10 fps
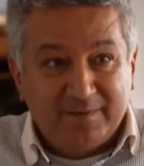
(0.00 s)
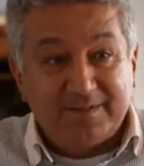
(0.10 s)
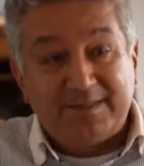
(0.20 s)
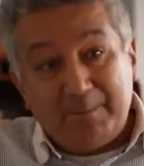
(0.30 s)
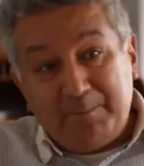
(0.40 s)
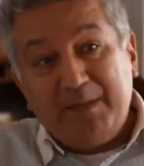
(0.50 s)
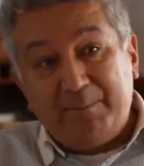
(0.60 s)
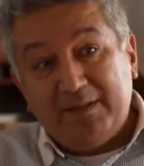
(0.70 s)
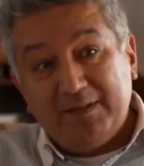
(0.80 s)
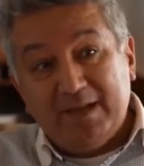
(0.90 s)
Some
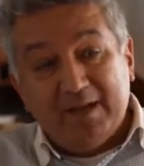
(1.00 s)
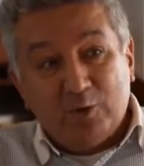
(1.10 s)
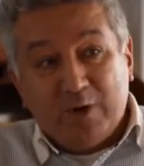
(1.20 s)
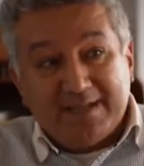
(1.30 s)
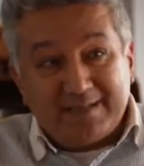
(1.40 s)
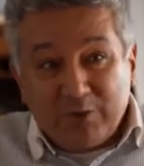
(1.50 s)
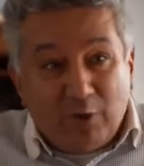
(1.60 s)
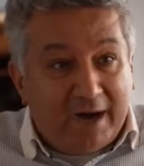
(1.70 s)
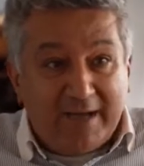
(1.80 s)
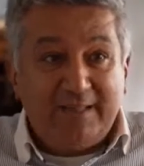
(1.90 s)
people who has
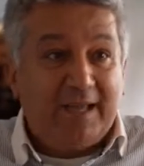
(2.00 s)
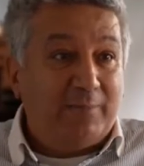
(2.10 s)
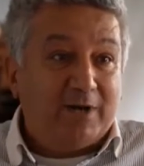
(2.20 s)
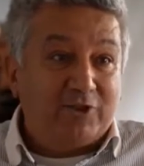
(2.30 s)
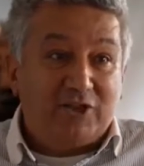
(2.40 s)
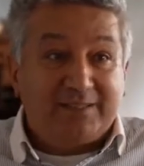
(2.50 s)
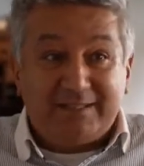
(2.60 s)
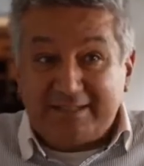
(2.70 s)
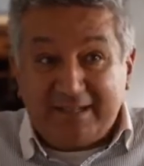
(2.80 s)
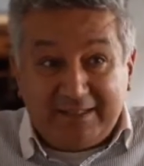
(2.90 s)
no idea about the
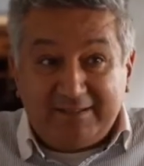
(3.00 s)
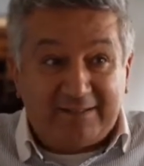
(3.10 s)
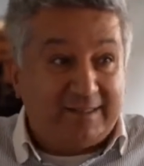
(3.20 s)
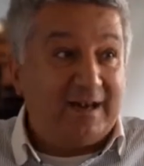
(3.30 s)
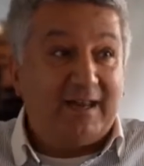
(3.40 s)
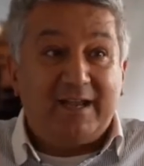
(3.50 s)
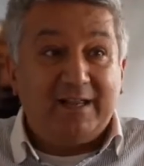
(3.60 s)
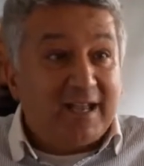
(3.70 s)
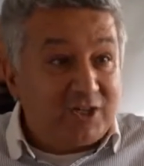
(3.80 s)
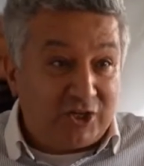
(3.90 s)
shelter, they think that they are like
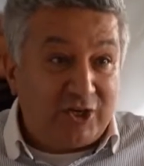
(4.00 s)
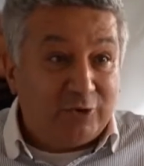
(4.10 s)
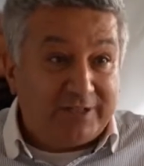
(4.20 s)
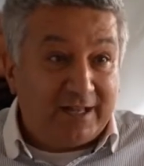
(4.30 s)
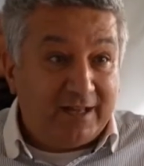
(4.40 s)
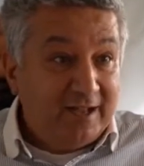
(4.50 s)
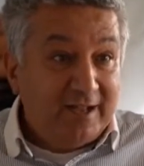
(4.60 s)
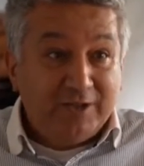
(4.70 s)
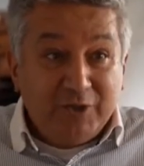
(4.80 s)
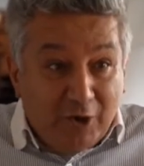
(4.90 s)
a luxury hotel.
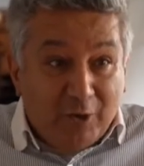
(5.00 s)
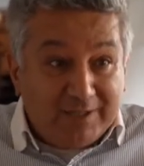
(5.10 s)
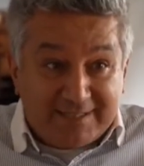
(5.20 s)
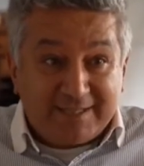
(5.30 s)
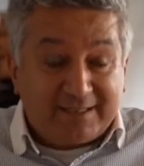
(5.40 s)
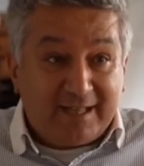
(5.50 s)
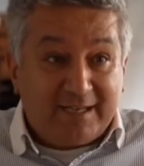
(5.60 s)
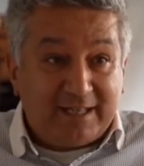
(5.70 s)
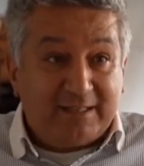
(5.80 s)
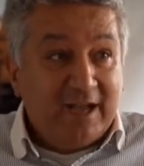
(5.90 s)
No, it's not
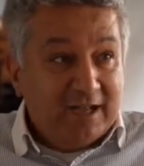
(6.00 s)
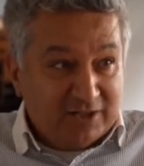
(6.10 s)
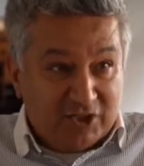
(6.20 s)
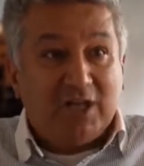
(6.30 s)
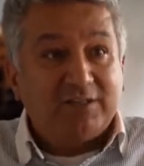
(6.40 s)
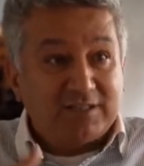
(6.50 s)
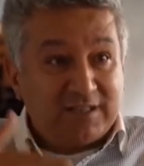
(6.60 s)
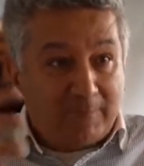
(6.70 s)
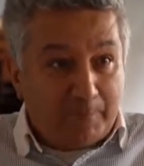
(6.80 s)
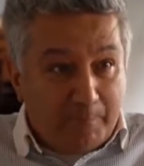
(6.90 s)
like that. The shelters
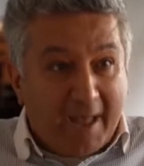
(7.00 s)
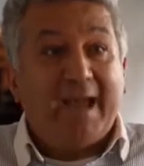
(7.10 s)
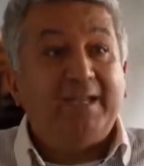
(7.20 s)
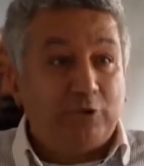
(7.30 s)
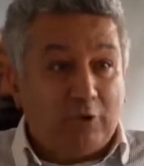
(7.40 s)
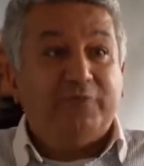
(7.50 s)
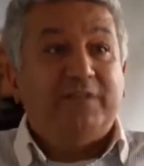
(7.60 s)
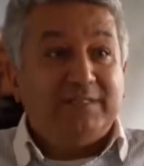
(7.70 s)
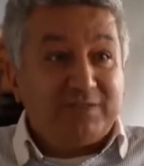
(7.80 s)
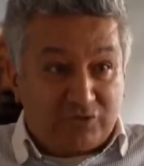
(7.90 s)
are packed of
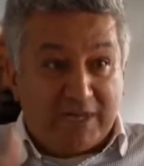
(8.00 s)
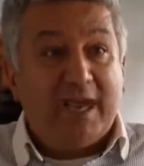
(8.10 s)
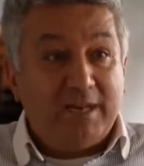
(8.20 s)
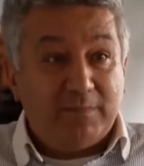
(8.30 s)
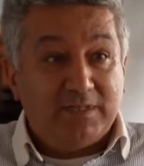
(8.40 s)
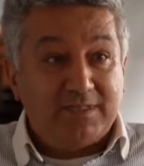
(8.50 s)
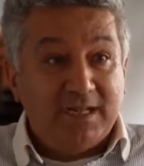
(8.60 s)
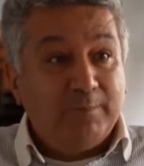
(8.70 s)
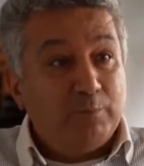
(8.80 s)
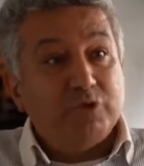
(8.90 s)
these stray animals.
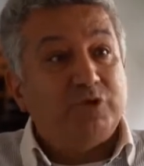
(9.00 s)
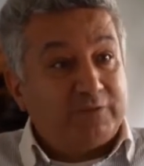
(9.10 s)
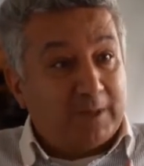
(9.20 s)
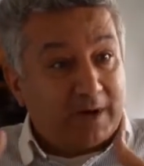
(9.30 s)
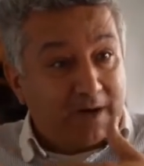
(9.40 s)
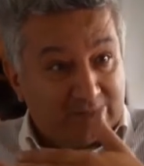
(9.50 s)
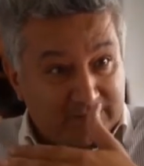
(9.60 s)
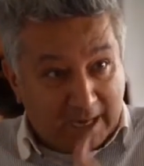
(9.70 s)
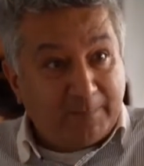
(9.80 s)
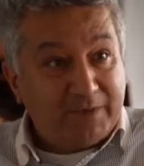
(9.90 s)
Most of them are
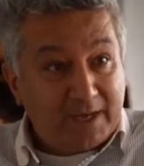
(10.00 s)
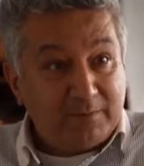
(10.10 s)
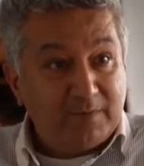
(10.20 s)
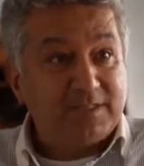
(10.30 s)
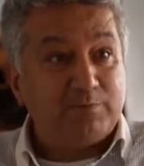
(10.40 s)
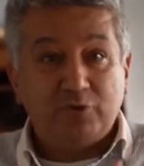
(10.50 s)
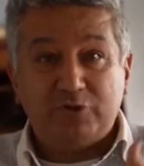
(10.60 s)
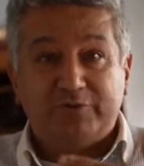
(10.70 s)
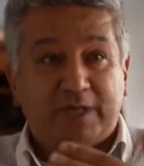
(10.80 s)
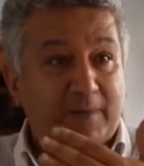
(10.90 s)
dumped animals,
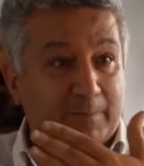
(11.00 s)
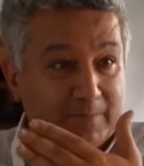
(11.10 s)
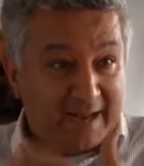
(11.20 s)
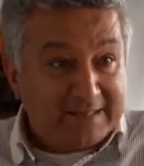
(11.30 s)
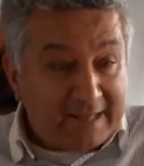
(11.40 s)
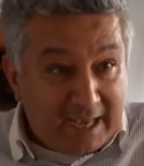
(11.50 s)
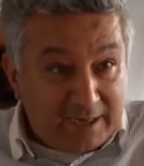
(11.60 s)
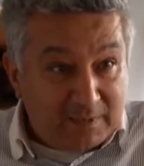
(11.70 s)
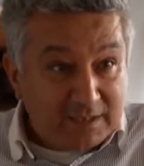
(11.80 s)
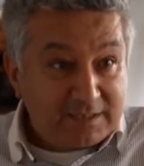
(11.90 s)
most of them are brand
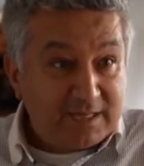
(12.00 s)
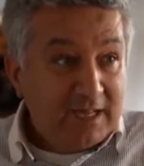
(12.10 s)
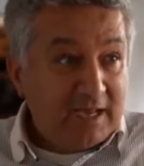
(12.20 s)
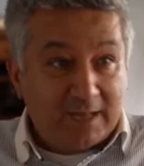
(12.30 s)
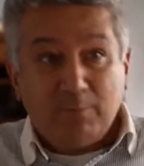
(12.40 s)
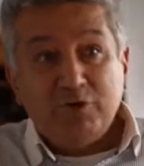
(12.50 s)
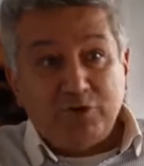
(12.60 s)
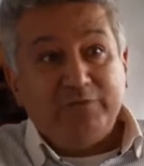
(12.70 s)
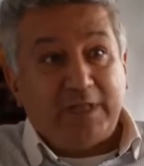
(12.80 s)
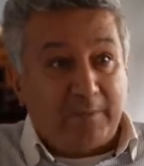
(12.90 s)
animals, and
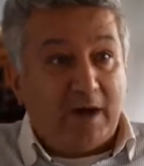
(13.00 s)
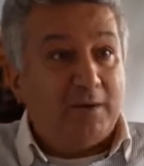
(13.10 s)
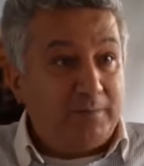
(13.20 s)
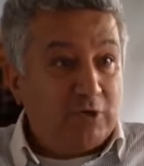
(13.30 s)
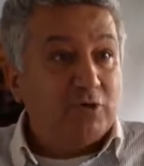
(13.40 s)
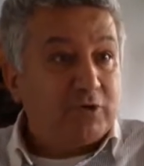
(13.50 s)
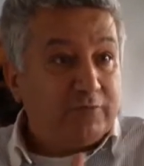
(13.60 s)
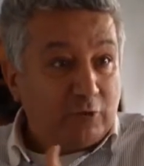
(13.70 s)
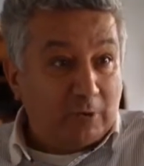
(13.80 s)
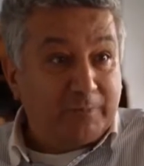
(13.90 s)
most of them are because
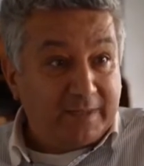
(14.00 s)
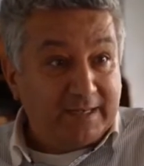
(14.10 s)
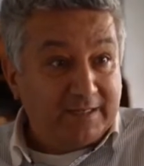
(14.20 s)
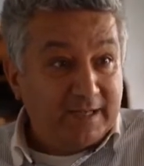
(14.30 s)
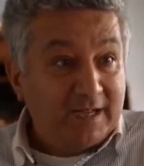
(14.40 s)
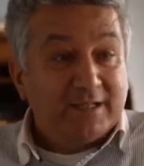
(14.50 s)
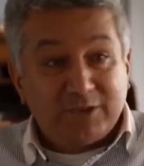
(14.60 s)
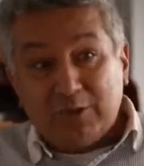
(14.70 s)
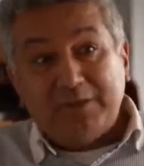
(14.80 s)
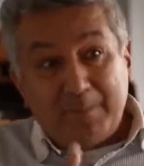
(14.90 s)
of complaint.
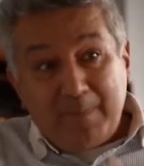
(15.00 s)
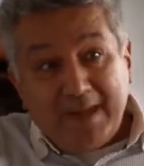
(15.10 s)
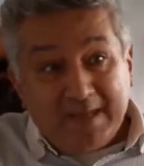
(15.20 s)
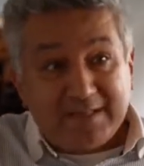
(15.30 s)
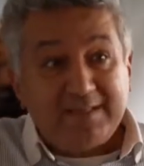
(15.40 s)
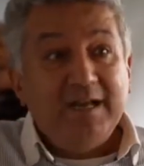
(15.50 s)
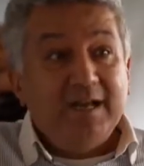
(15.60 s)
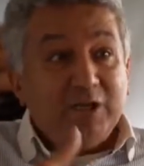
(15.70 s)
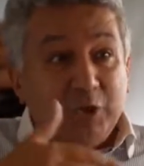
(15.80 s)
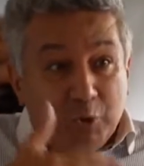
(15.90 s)
So the mayors
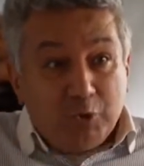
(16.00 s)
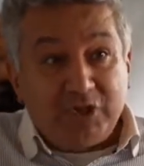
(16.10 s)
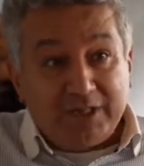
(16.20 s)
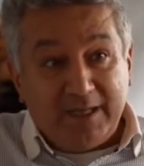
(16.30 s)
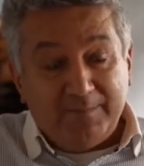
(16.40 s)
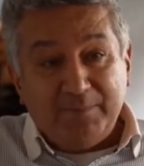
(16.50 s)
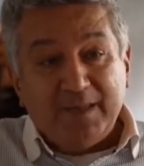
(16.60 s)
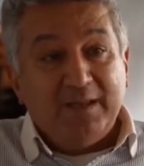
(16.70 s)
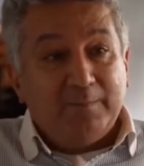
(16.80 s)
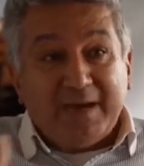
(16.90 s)
usually,
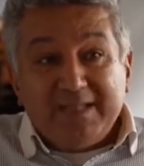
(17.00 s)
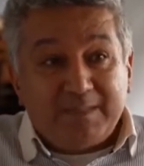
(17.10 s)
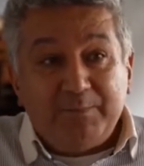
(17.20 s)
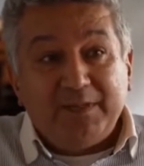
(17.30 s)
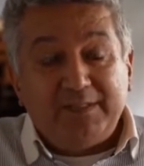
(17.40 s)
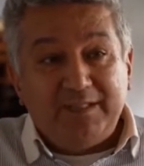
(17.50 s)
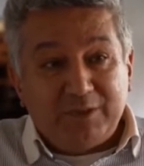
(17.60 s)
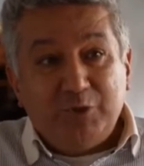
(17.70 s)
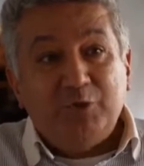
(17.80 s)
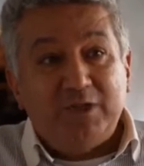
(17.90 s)

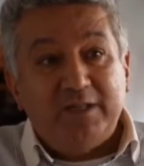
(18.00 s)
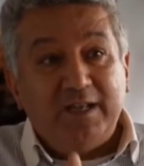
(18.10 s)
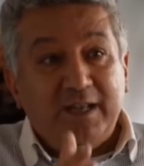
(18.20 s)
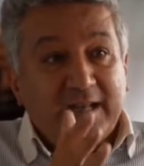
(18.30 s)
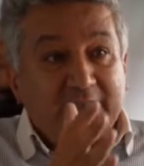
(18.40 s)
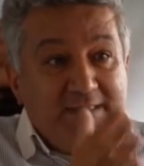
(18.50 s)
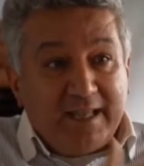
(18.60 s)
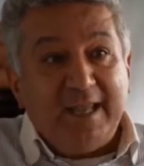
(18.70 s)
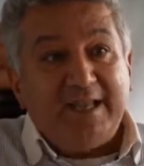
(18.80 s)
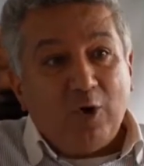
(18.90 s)
municipalities usually,
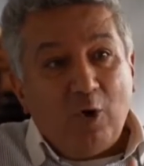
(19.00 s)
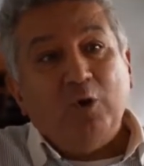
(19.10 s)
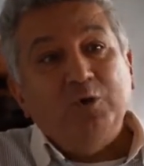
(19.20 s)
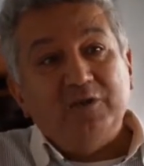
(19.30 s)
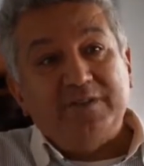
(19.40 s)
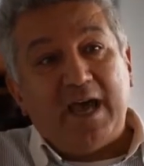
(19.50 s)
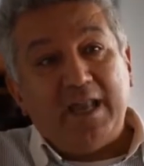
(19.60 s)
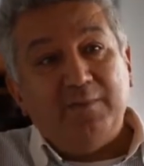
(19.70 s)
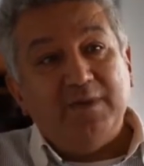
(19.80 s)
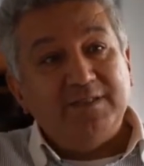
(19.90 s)
take all those
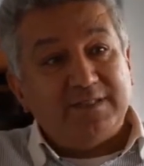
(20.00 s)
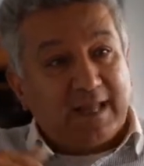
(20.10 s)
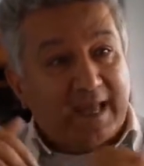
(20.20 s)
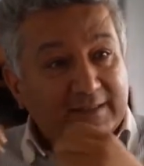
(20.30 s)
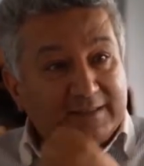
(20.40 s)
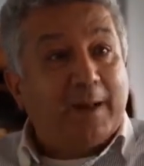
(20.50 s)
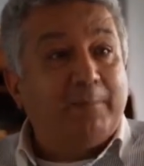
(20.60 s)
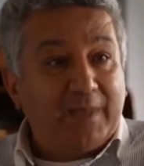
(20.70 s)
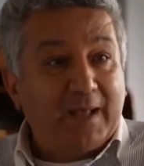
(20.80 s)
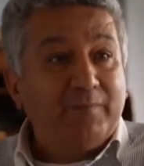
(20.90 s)
animals and
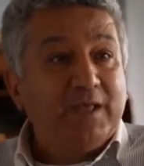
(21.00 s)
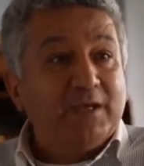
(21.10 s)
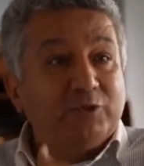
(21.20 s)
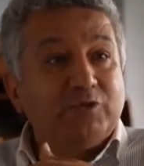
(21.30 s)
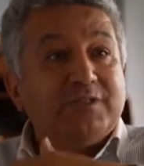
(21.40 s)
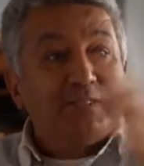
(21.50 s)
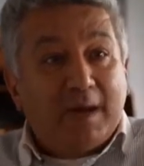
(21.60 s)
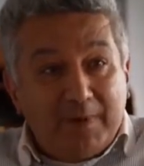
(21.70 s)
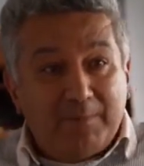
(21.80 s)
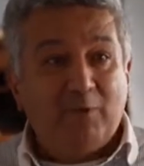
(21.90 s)
dump them to the
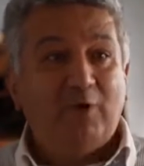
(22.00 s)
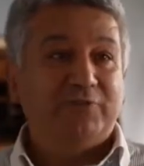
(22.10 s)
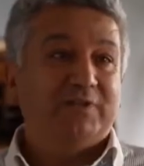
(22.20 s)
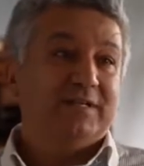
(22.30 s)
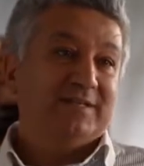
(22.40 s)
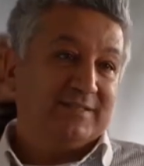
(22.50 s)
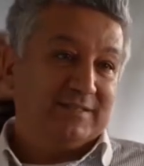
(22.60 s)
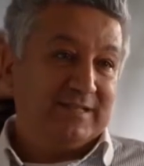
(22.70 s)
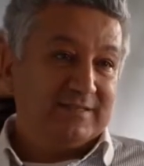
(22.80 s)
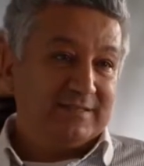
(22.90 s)
suburb of the
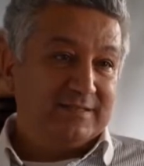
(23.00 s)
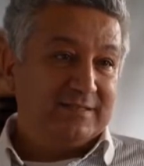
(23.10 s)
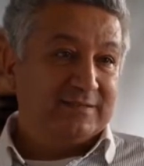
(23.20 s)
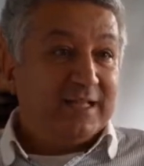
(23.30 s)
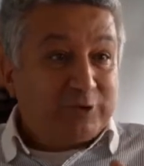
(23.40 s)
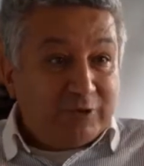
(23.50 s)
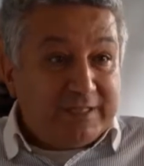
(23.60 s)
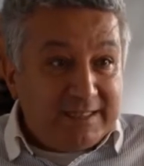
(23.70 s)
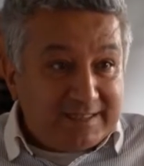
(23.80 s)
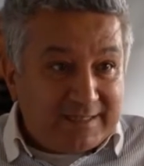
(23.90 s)
cities. Not
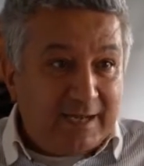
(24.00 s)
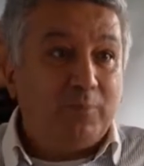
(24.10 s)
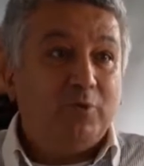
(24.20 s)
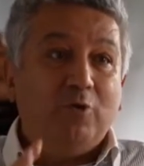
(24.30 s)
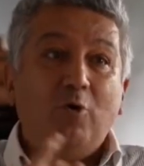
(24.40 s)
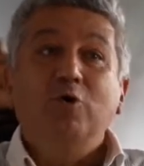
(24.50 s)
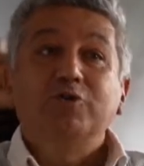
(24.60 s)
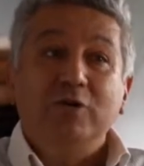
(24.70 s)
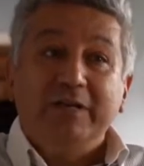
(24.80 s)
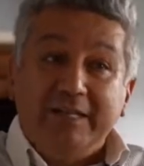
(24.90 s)
only in Istanbul,
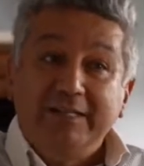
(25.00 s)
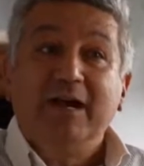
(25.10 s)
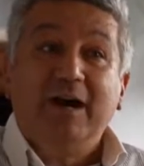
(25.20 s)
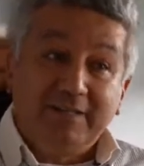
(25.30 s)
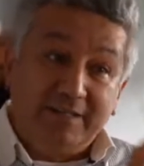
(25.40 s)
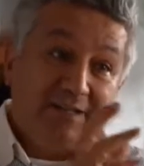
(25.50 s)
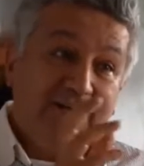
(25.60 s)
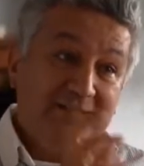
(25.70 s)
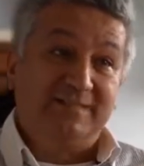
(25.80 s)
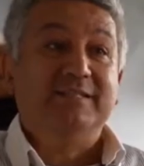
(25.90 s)
also in the other
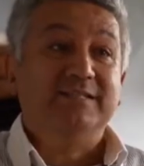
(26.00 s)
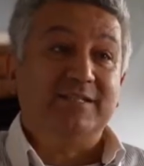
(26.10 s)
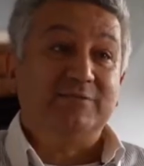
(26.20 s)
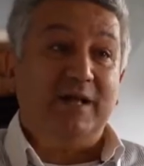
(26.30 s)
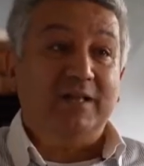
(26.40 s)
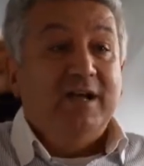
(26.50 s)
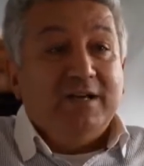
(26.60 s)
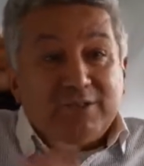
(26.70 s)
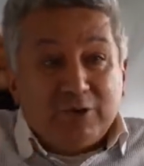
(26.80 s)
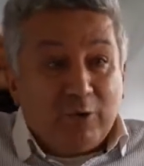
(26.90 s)
cities as well.
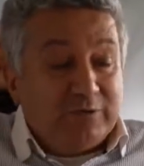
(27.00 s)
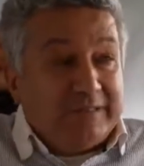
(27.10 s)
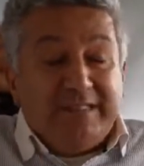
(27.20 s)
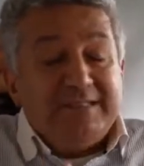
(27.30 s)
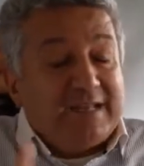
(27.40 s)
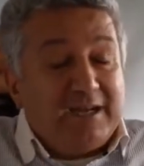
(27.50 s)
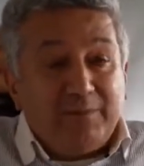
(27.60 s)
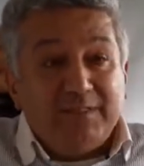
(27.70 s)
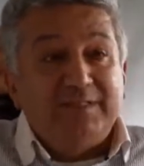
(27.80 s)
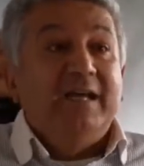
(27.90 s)
So these
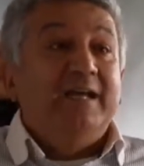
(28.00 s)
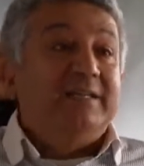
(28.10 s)
animals